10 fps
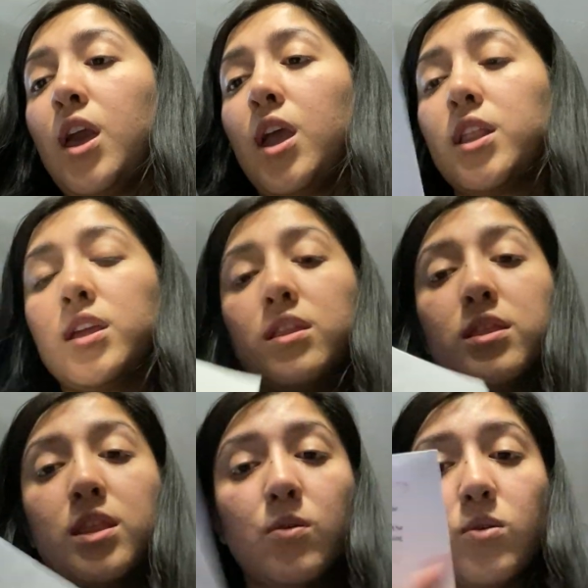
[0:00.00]
Yeah,
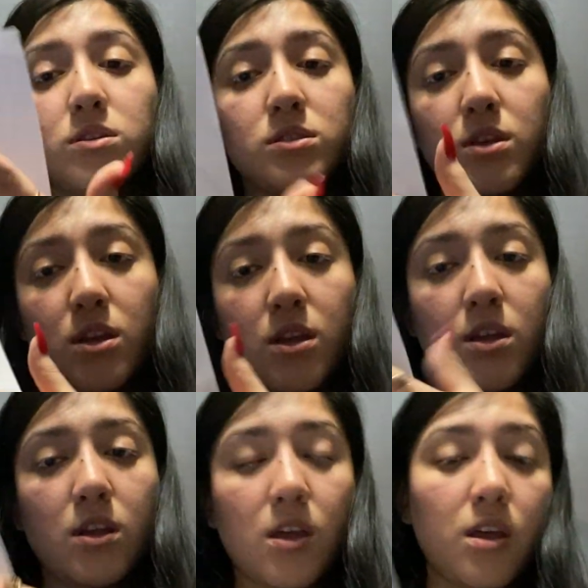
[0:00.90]
that was
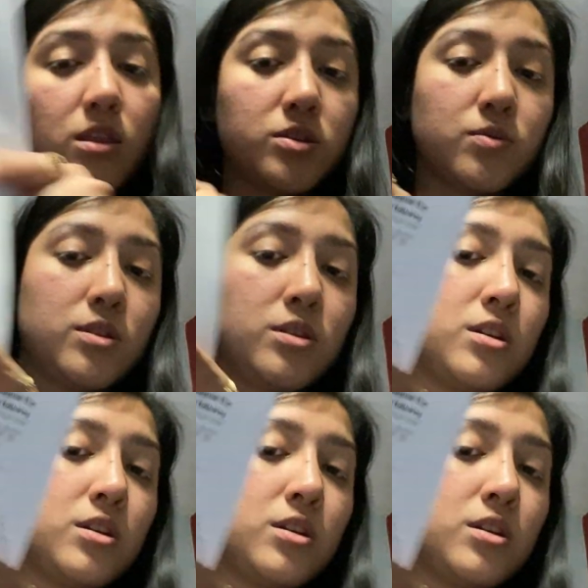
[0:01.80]
this one.